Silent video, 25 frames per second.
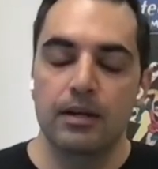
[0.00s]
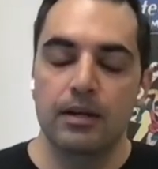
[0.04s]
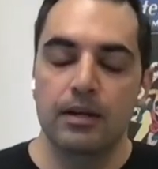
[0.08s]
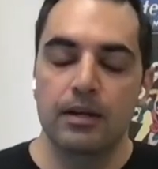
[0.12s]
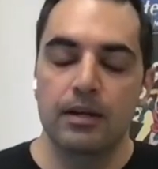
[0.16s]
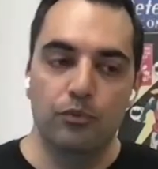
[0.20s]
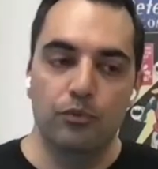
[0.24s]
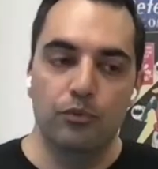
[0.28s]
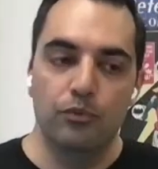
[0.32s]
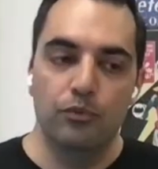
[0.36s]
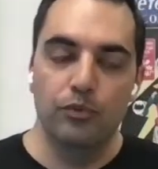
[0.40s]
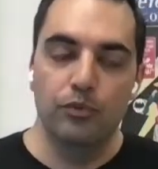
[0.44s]

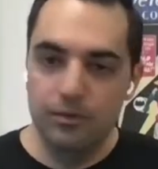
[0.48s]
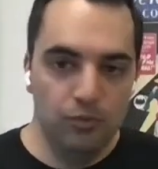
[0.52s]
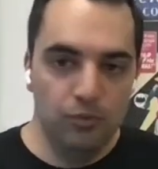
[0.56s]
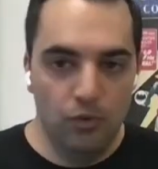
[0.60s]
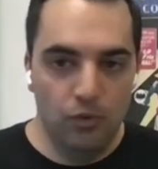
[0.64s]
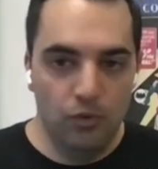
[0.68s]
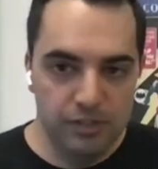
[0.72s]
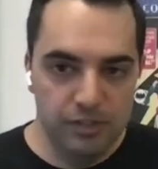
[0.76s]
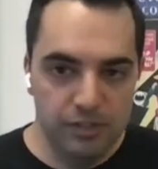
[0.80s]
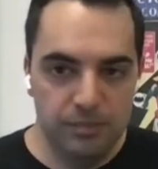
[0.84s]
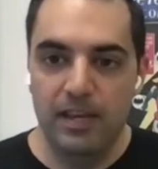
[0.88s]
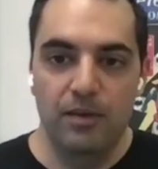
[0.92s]
We didn't
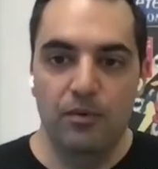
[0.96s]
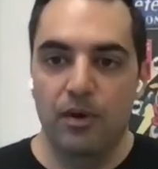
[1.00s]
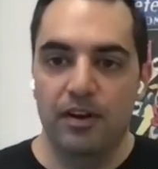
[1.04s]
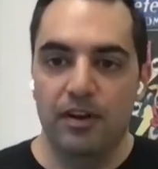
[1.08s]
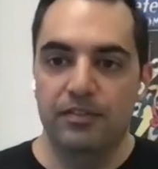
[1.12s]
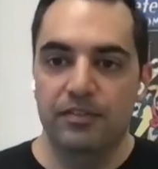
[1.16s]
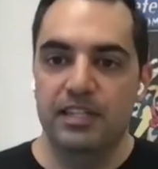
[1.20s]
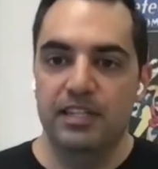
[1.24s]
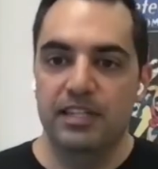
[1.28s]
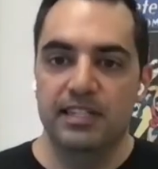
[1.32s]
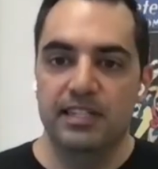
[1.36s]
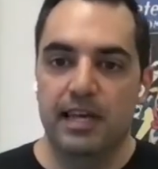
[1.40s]
want to be
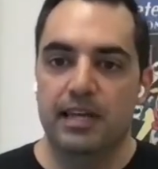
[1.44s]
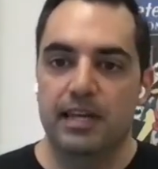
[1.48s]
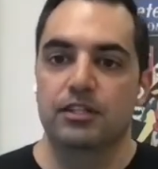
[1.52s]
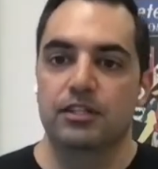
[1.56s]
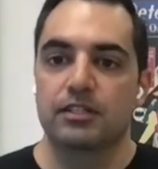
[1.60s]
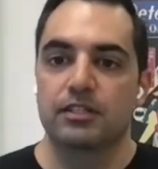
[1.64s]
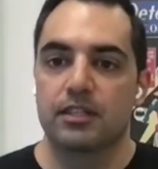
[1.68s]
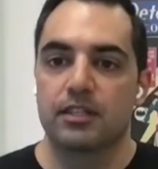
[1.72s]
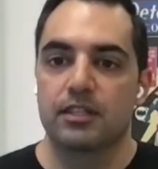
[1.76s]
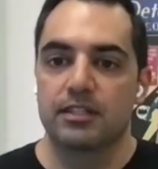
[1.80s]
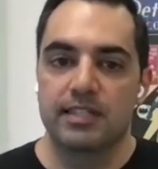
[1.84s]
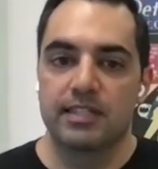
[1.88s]
one of these
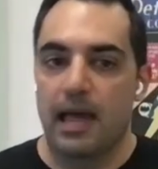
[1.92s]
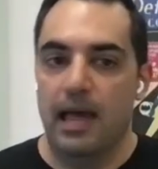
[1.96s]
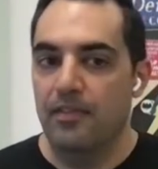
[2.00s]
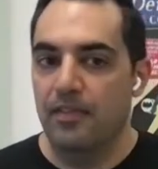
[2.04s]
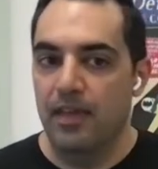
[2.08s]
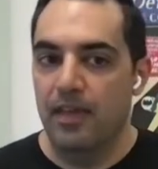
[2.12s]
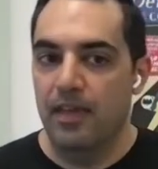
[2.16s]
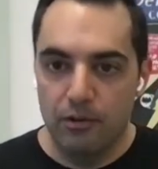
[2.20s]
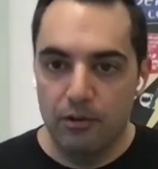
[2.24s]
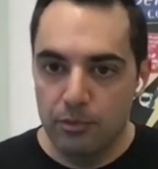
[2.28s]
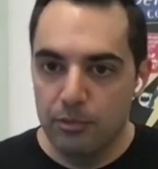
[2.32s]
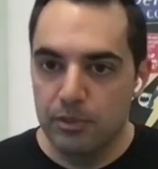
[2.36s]
agents that
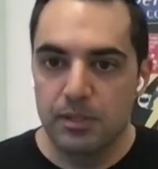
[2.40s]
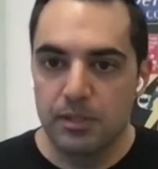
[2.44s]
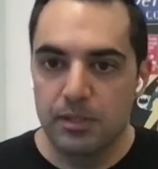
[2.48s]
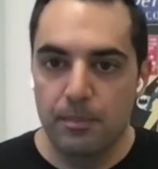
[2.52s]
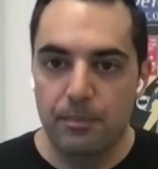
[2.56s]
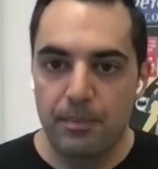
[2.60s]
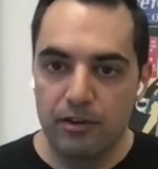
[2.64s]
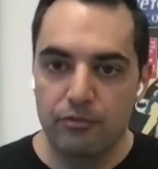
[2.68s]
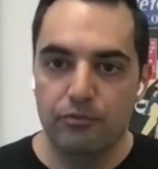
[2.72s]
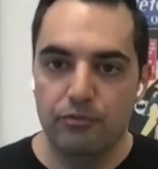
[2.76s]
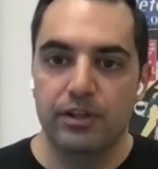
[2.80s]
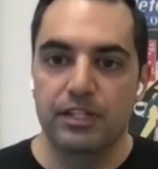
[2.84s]
sat there and
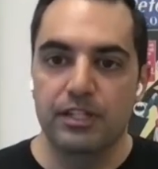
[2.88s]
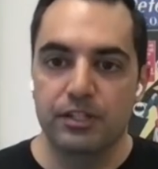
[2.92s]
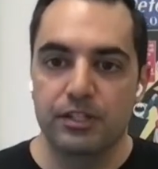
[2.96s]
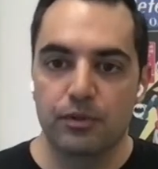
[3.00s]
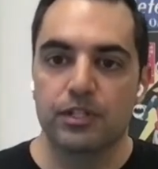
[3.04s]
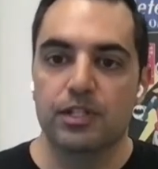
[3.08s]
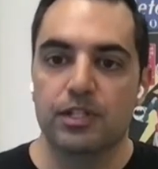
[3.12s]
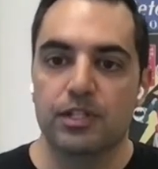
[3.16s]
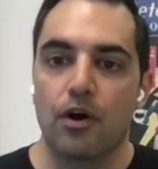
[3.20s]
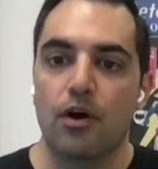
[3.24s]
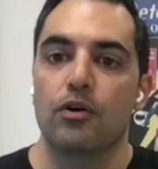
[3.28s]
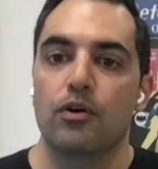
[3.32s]
was a big
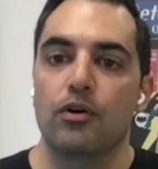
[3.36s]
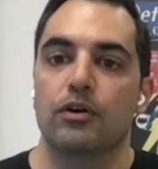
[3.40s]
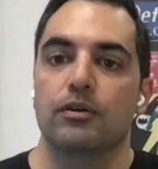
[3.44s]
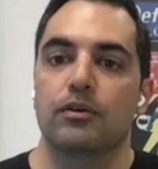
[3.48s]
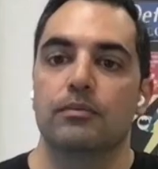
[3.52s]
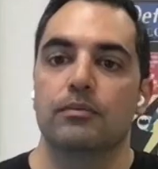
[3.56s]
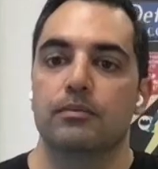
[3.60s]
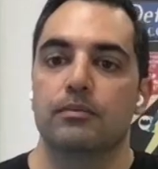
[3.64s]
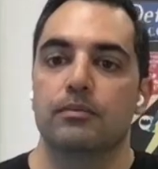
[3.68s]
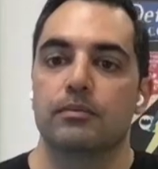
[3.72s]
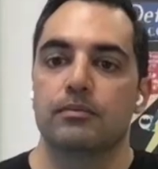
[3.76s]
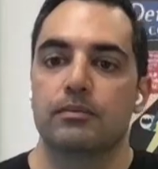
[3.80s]
resource hog.